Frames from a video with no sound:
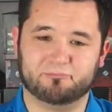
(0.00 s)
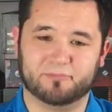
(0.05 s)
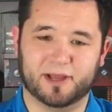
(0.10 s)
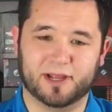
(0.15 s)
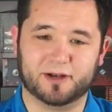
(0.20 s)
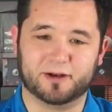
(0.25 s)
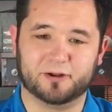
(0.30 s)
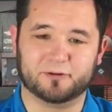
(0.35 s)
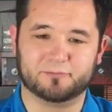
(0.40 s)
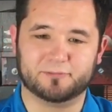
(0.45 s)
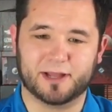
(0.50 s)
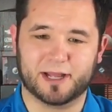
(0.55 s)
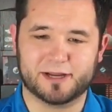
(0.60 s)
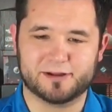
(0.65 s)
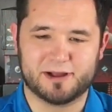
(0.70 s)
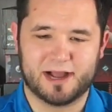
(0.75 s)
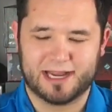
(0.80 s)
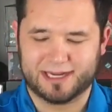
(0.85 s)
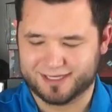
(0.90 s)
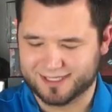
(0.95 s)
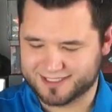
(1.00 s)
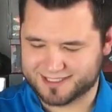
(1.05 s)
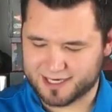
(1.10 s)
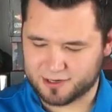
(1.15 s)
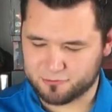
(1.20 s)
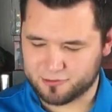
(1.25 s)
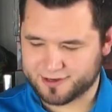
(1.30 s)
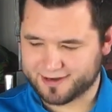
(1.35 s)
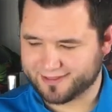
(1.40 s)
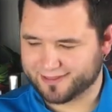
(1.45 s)
I don't know. I guess I
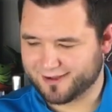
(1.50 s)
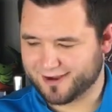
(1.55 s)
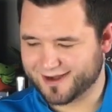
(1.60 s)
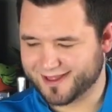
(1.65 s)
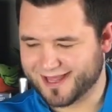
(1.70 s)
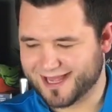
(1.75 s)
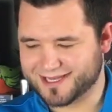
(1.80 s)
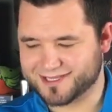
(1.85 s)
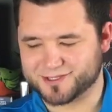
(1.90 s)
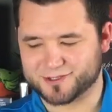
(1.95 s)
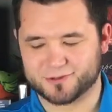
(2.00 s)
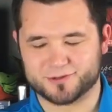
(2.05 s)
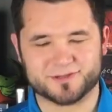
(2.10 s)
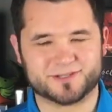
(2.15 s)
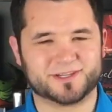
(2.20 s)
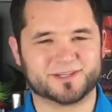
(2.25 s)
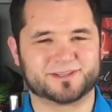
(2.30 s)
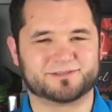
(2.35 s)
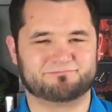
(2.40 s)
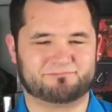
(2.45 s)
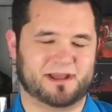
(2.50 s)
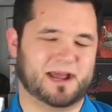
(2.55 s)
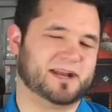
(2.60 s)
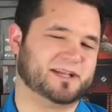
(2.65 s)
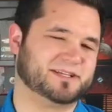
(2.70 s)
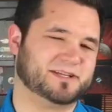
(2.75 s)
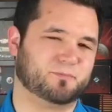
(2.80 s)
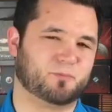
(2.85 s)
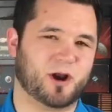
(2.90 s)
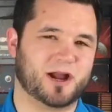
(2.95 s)
wouldn't have thought of that, so it just kind
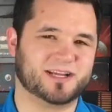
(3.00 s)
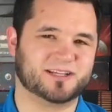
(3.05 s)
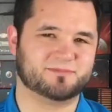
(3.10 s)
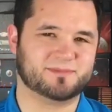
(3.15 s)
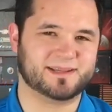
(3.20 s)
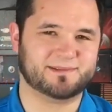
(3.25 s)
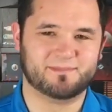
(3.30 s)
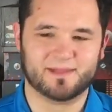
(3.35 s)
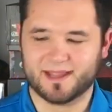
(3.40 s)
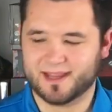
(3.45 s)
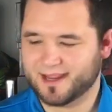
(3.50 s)
of surprised me.